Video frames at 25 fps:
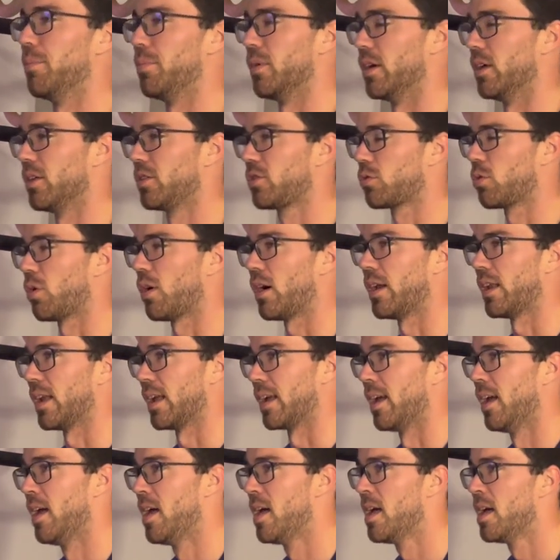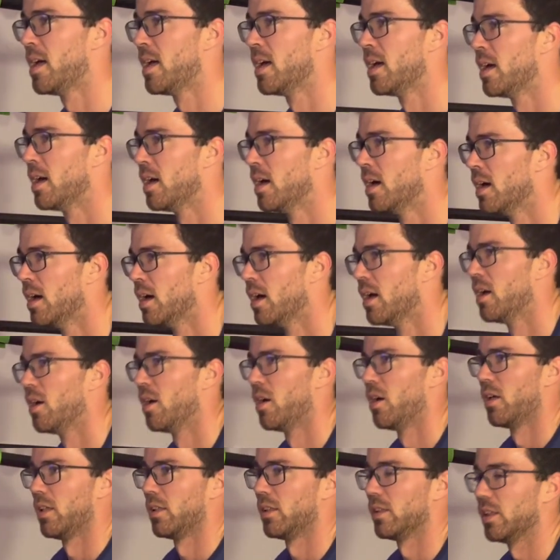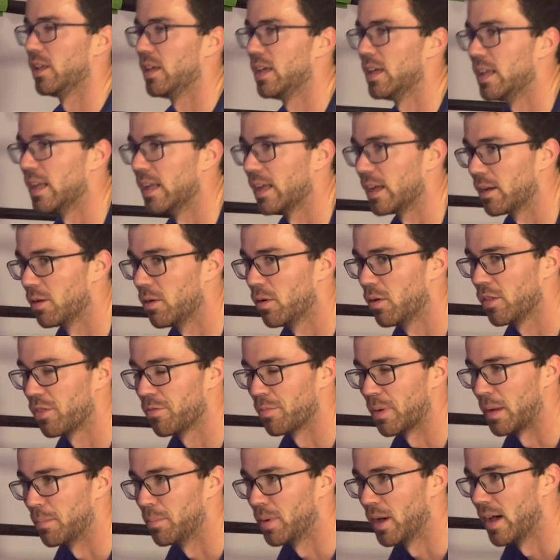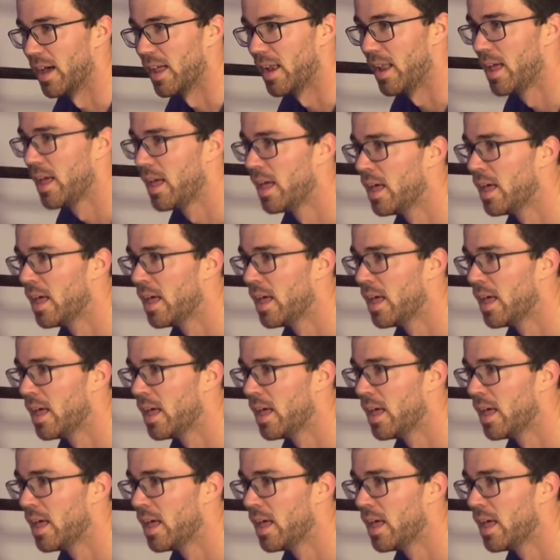but squatting, leading with my butt,